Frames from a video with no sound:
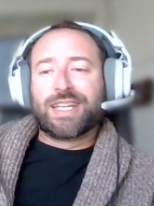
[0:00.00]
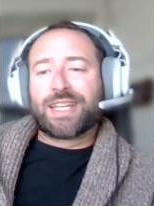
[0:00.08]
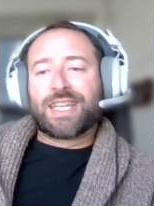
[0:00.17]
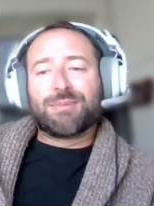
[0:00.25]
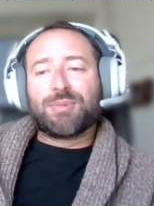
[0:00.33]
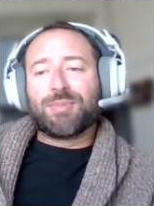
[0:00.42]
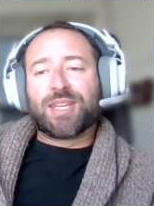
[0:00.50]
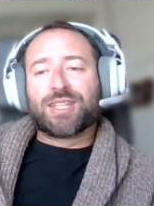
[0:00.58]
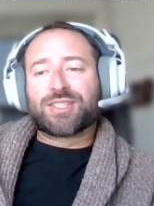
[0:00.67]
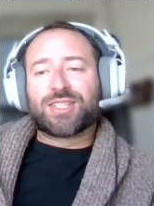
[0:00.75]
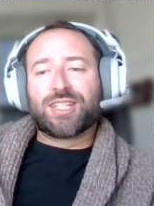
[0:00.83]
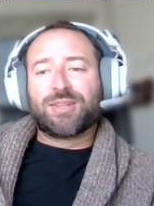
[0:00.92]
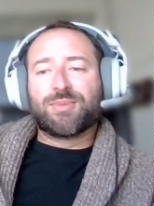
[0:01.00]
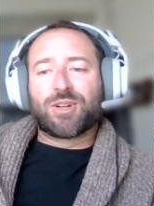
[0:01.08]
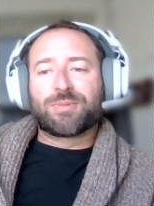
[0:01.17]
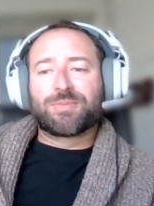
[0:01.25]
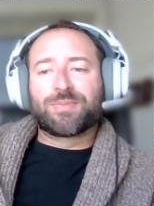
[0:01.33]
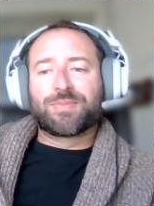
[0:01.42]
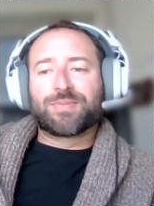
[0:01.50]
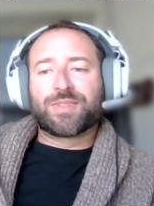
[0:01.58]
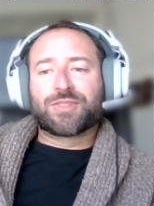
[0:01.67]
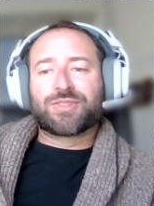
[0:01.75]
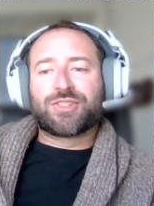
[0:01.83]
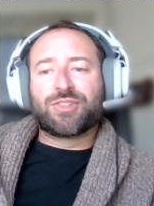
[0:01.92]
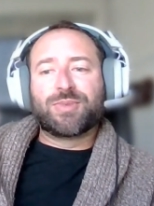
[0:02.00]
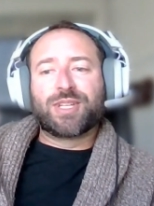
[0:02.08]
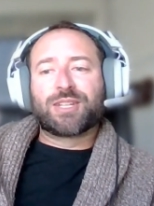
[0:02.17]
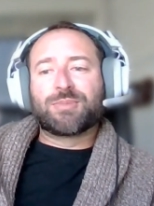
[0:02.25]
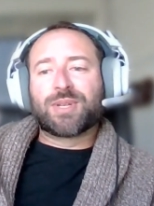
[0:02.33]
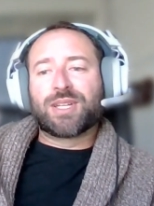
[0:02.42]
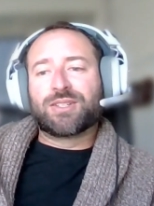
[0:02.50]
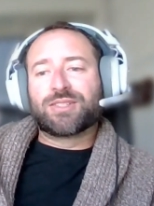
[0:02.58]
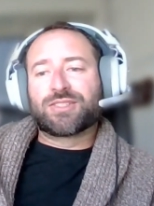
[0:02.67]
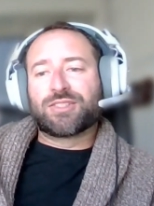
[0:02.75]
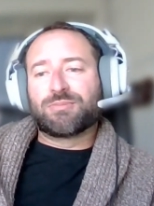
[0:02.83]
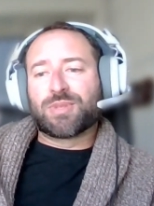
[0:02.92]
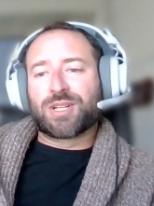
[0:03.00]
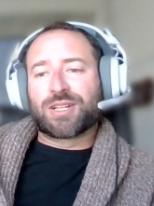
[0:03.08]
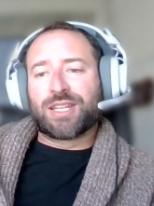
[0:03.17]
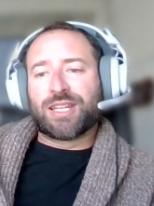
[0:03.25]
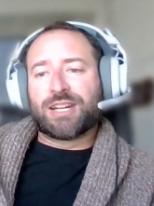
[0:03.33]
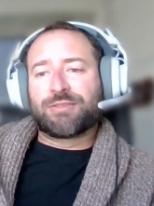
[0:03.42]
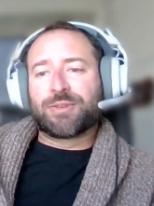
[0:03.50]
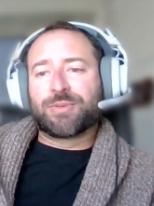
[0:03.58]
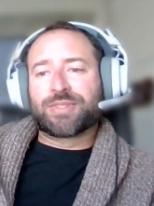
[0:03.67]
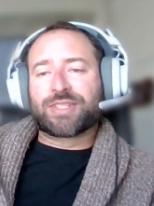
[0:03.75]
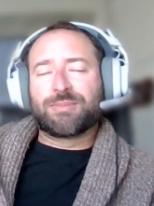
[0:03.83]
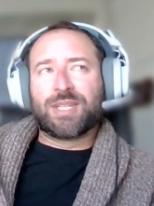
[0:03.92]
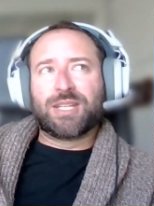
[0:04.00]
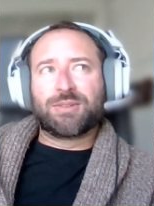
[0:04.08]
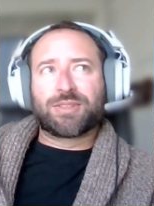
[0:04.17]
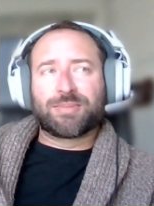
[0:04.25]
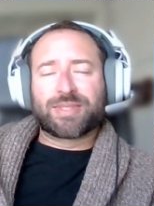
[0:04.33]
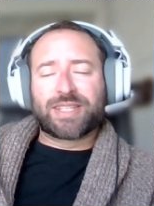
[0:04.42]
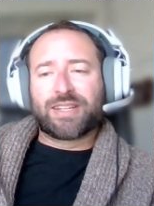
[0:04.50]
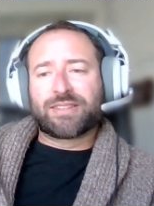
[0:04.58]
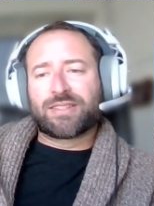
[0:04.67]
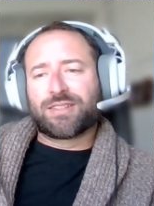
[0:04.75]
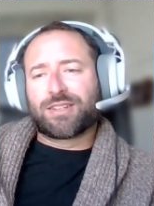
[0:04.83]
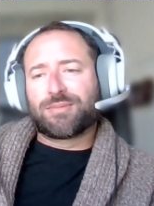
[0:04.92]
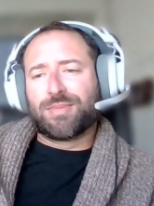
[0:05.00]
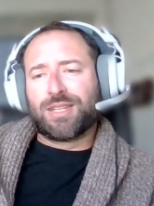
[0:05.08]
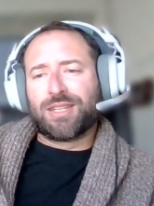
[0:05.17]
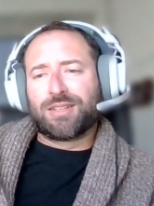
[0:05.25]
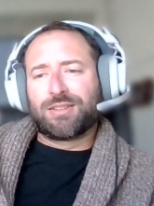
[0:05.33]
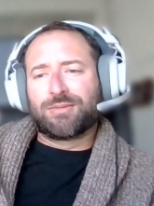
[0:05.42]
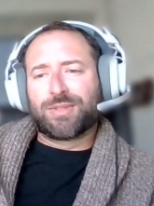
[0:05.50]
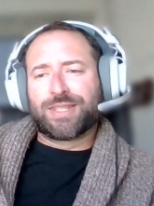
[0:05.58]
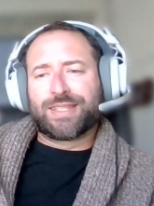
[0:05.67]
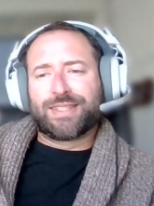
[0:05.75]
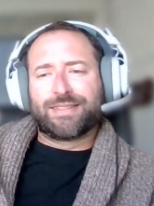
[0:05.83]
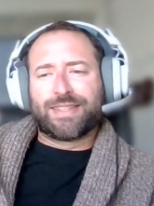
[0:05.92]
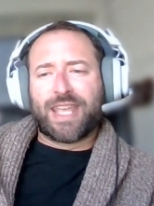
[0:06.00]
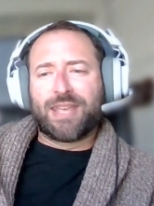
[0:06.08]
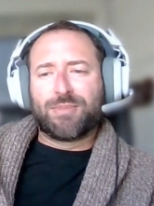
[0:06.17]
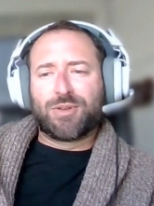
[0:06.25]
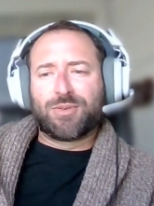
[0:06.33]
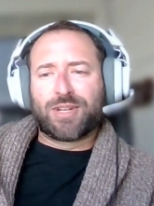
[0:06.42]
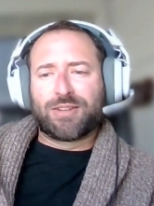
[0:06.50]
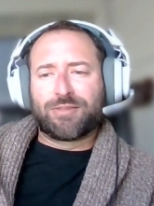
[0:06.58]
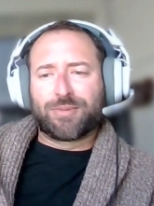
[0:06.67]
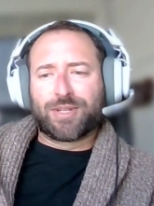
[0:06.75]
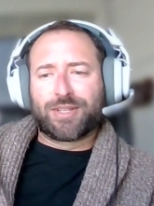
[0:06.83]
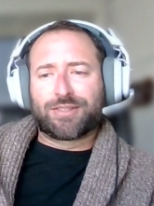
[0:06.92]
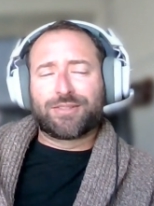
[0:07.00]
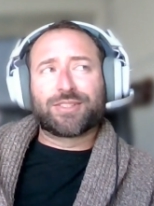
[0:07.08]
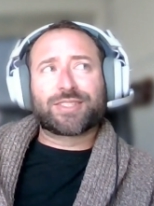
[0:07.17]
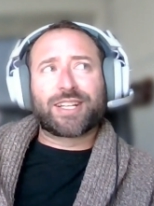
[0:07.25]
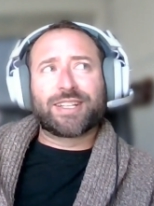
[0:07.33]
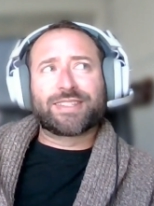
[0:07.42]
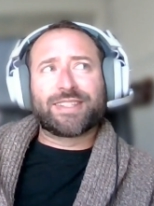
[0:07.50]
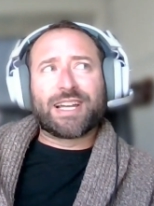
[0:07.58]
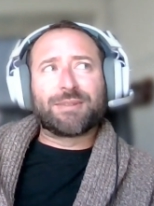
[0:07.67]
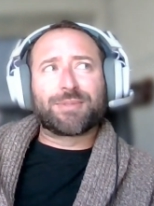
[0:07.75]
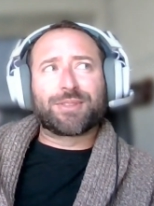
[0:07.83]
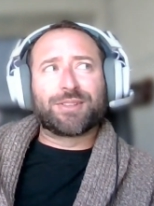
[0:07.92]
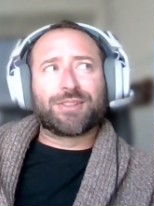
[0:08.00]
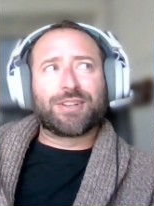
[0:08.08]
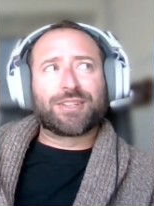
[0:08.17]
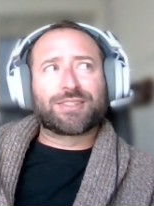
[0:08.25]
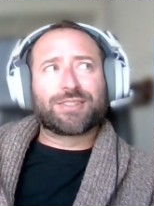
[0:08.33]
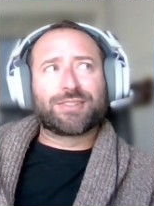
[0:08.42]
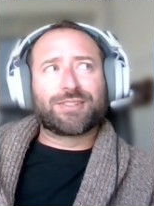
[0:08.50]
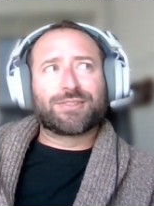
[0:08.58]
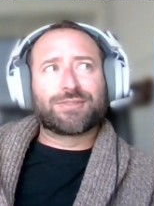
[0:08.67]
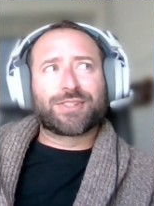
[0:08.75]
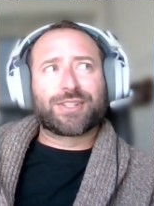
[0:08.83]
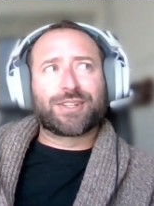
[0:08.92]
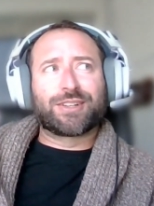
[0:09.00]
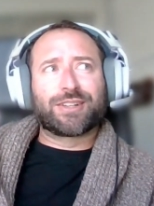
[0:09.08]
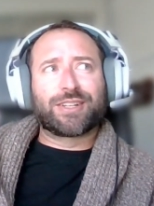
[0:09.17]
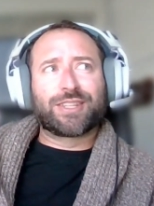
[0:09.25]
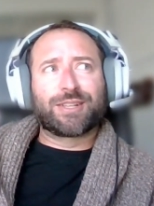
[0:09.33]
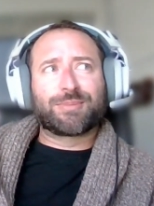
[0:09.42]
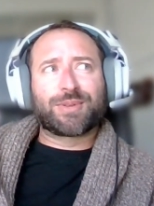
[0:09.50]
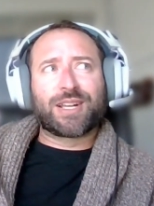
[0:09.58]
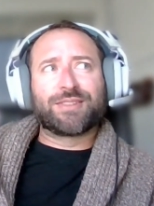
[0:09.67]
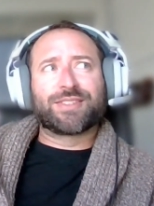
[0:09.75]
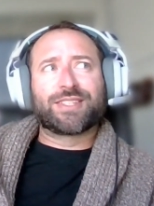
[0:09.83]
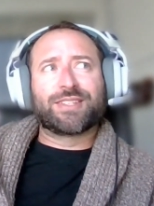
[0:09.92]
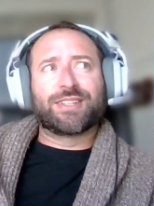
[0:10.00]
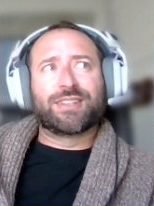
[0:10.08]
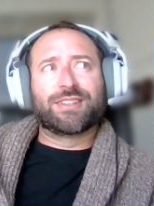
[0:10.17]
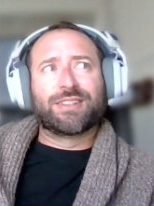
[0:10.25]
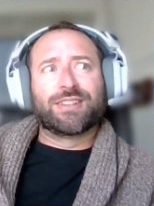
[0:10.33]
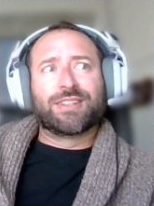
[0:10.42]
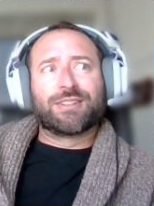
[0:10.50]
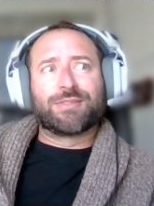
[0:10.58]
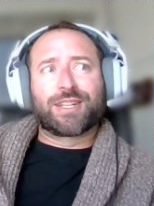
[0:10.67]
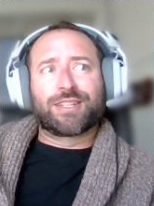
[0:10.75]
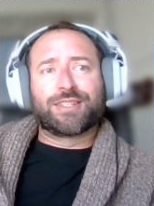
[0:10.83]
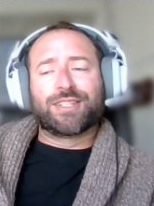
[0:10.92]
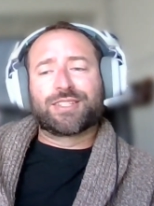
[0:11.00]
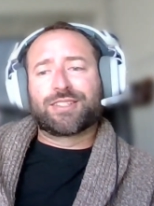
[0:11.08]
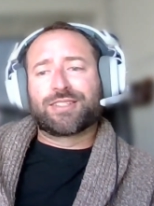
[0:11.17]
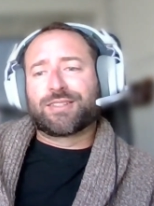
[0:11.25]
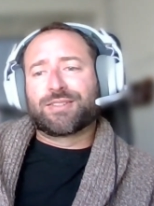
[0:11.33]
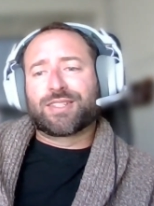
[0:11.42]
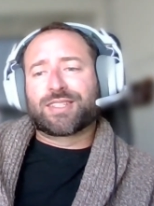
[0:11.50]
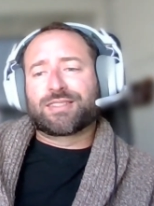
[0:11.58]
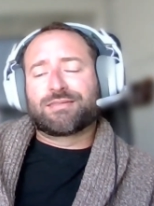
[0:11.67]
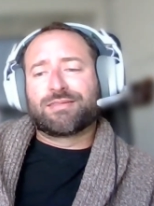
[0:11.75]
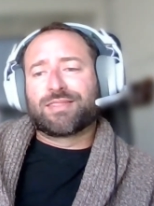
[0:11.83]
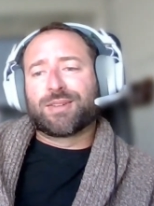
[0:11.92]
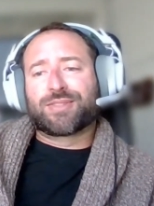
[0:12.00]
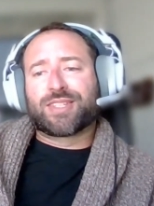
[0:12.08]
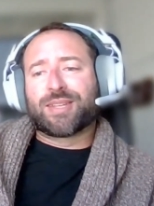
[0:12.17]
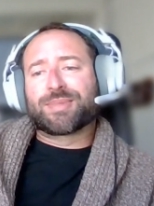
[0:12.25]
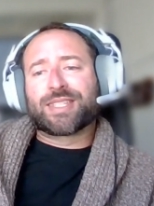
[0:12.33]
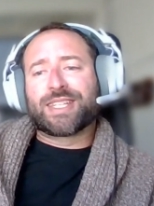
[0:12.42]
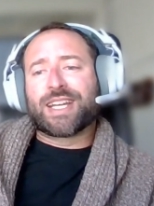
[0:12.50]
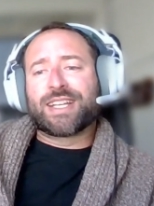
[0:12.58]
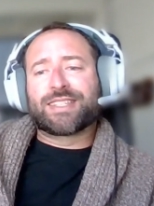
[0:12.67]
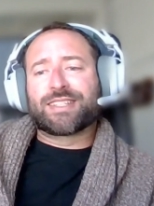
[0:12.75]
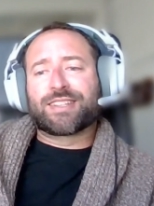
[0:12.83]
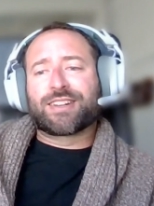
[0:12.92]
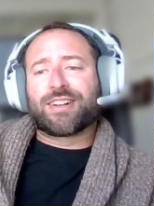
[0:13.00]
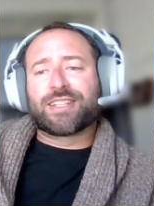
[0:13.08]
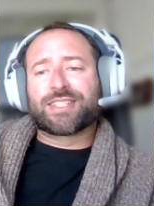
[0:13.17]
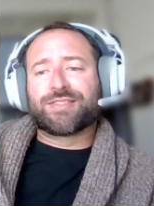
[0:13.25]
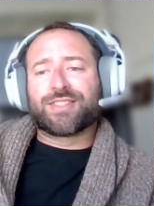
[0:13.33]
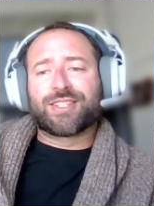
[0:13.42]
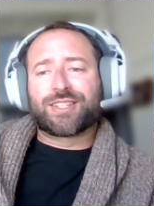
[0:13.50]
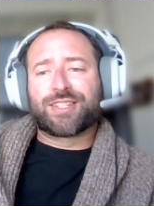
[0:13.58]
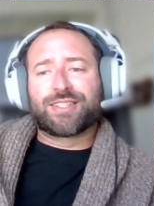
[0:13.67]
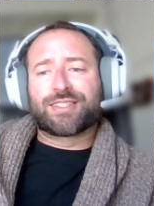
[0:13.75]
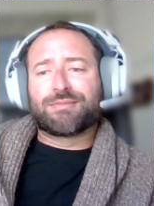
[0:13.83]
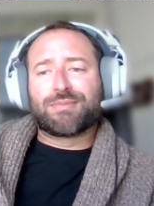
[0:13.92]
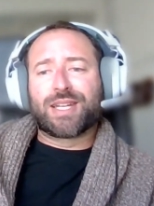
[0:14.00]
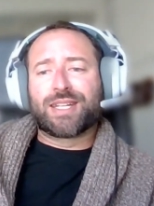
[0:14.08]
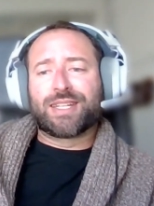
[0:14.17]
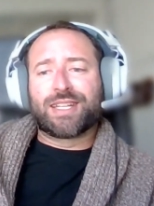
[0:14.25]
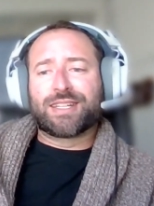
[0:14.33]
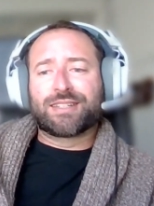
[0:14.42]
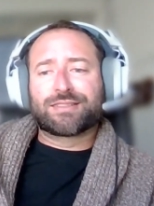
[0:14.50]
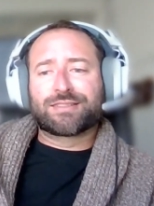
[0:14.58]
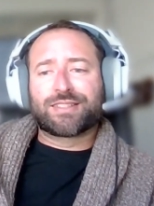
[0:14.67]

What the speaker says: Can't be managed anymore. There's too many competitors in the market. Everyone's competing with themselves, and they're competing with Temu and everyone else who just got slapped with a lawsuit over, I think, privacy regulations. They're subsidizing the cost of all the goods to mine data.